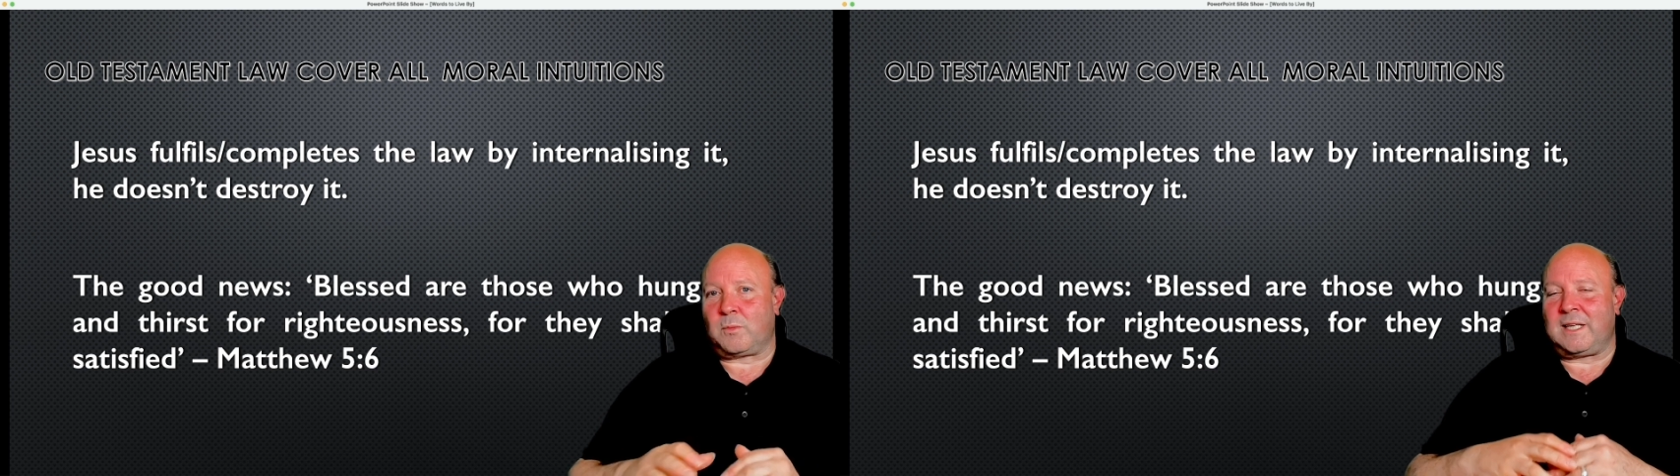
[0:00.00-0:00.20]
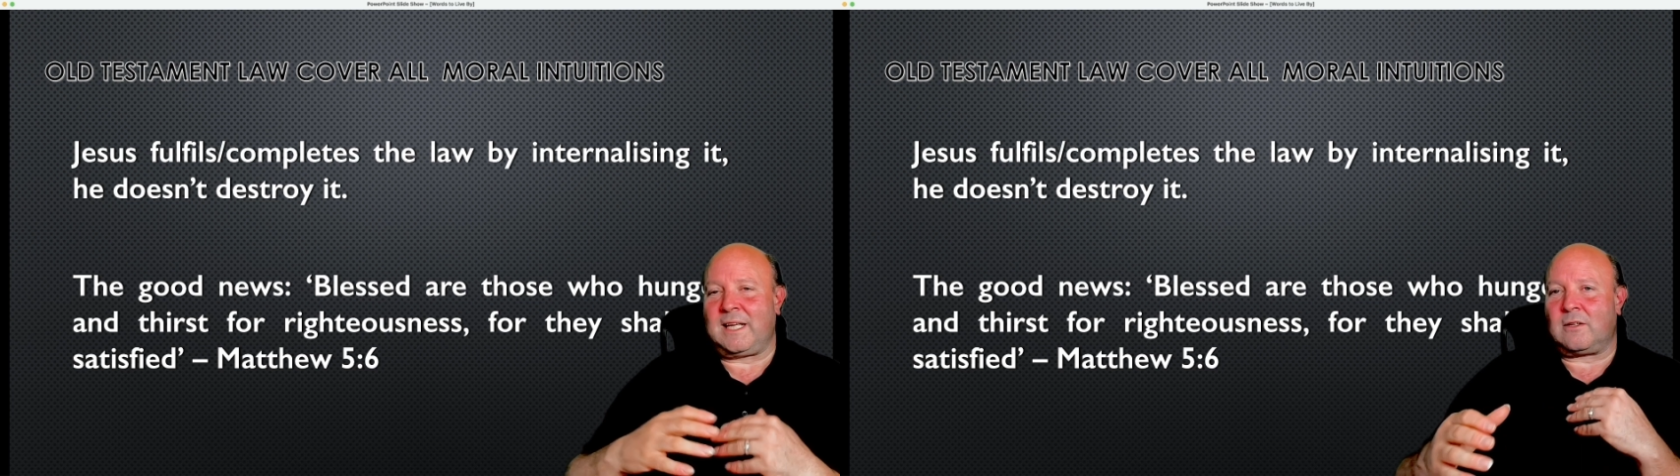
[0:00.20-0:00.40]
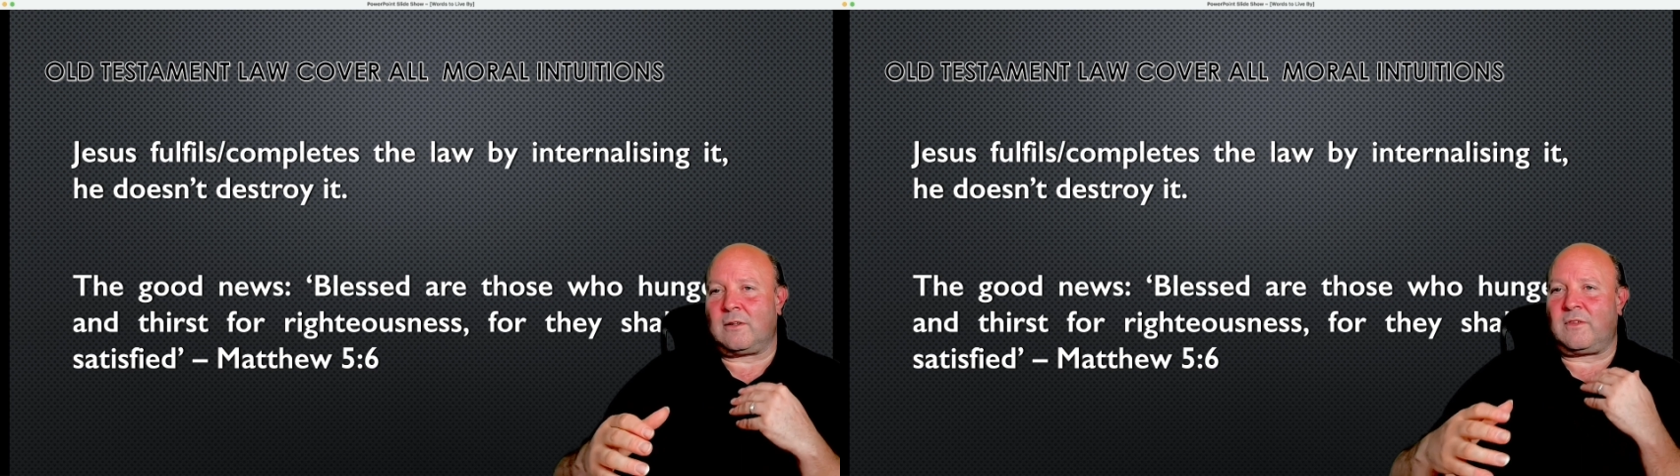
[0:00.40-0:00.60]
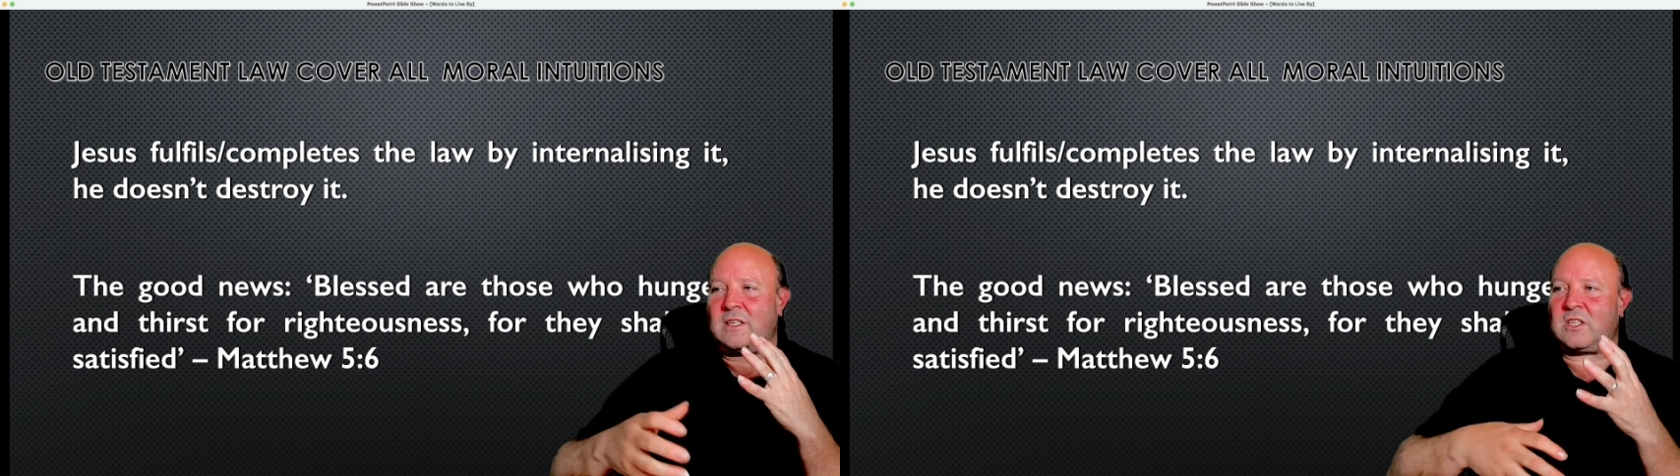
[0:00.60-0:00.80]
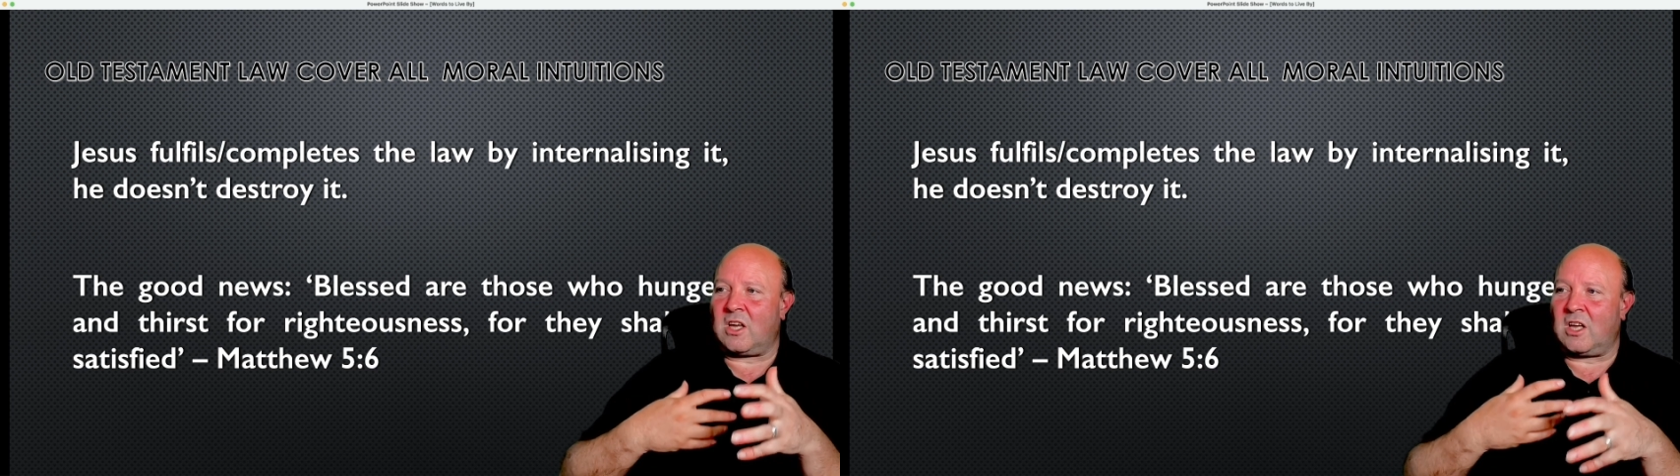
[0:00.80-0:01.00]
We need to have
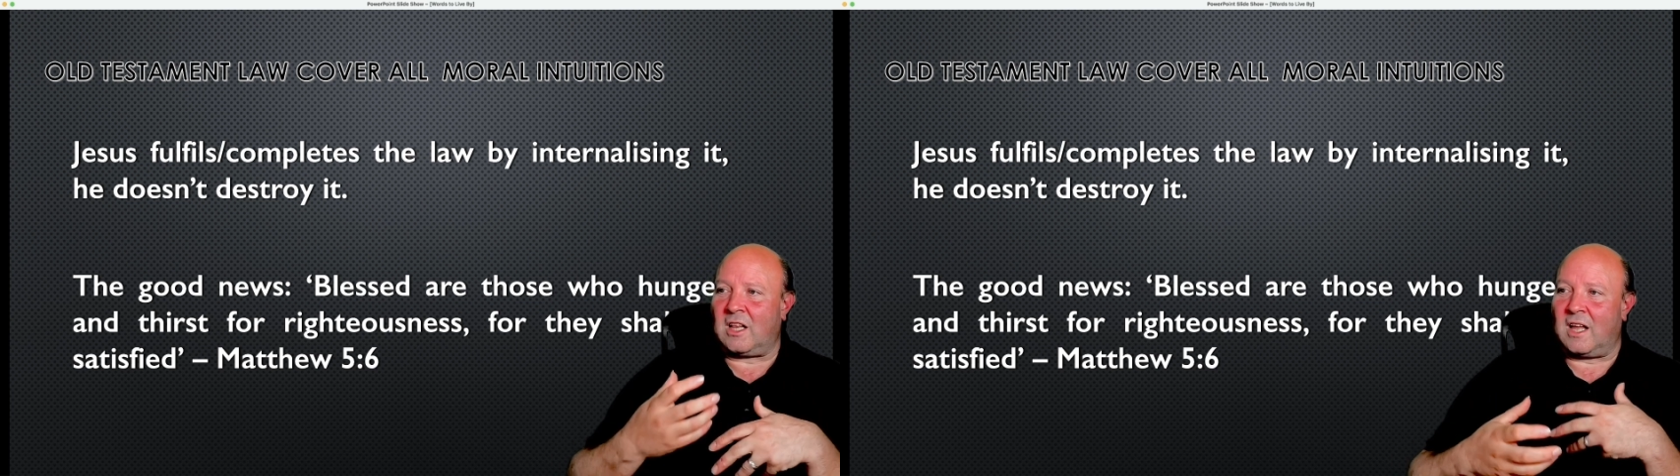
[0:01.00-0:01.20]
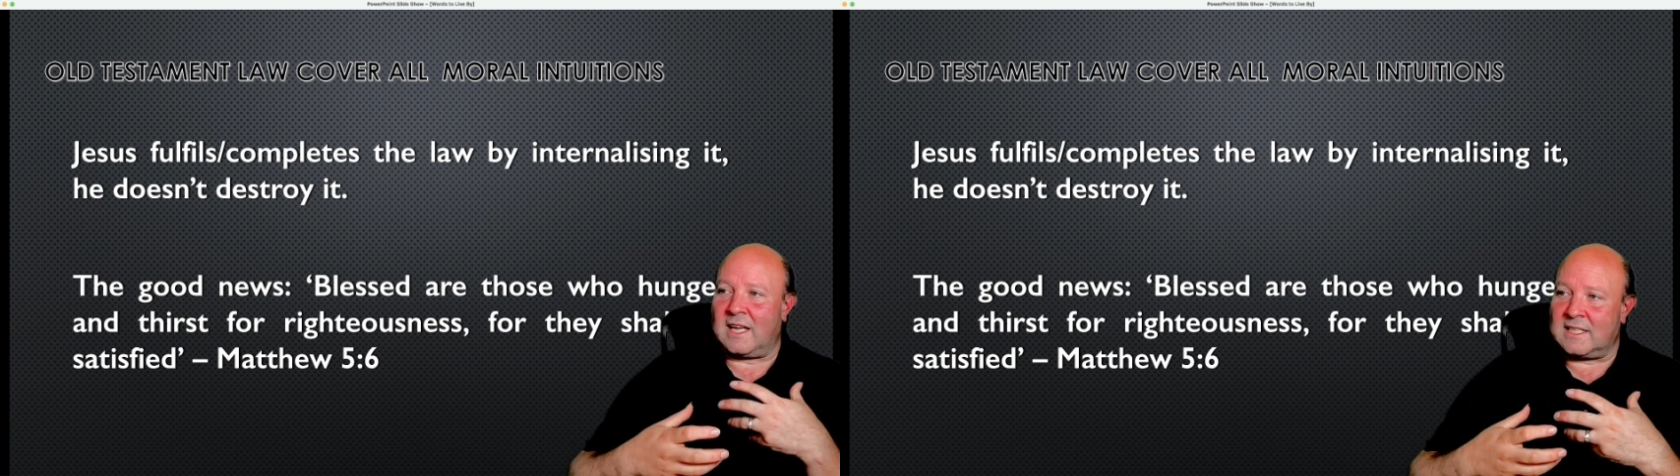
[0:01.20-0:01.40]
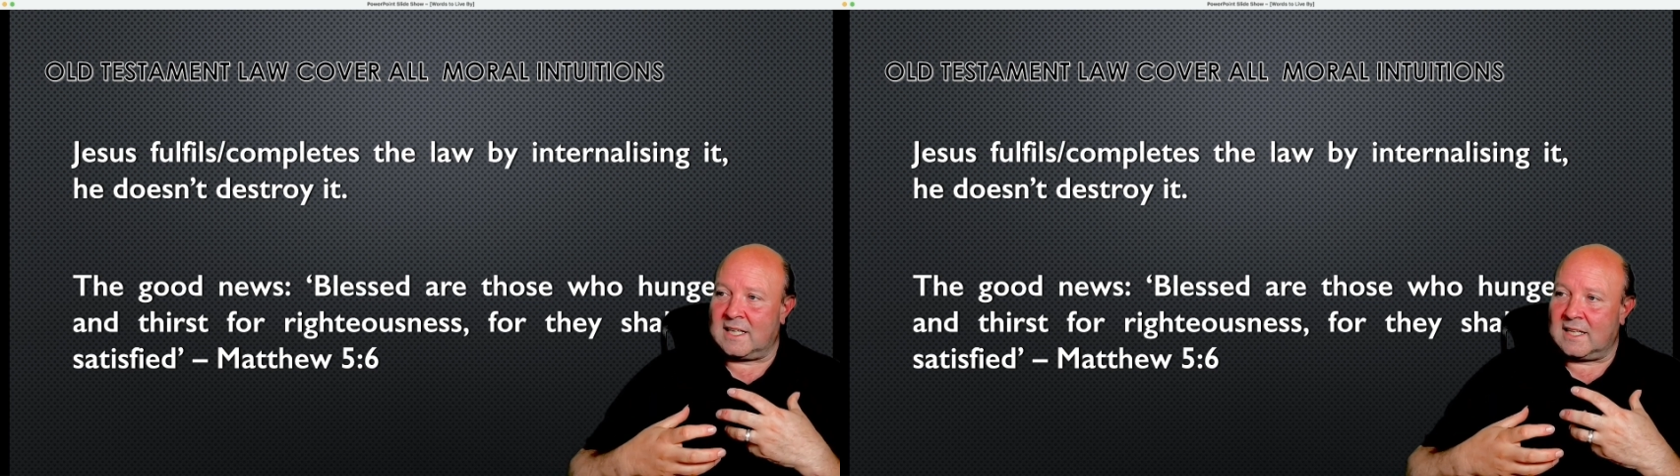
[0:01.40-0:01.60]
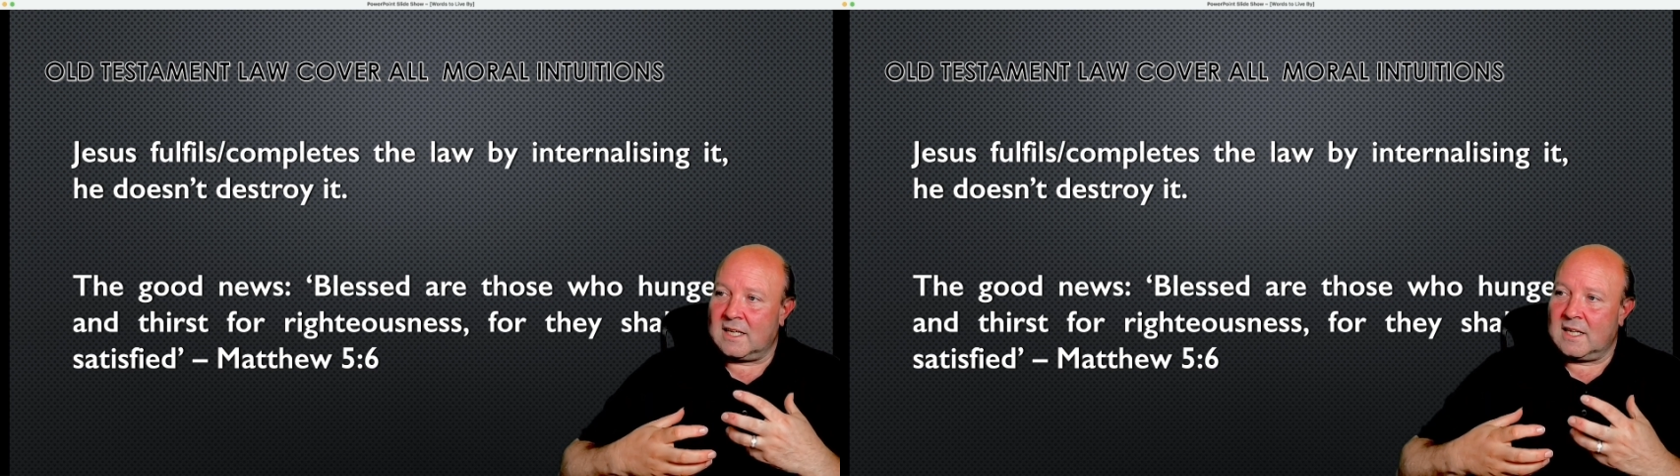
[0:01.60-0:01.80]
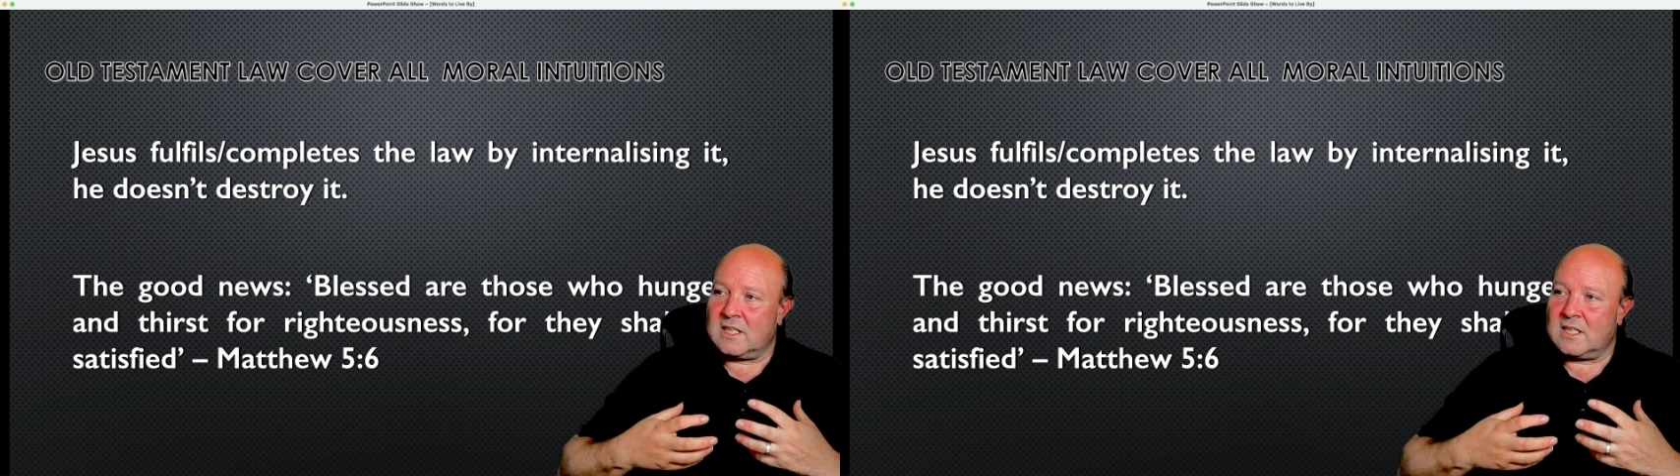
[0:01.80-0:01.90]
internalized it.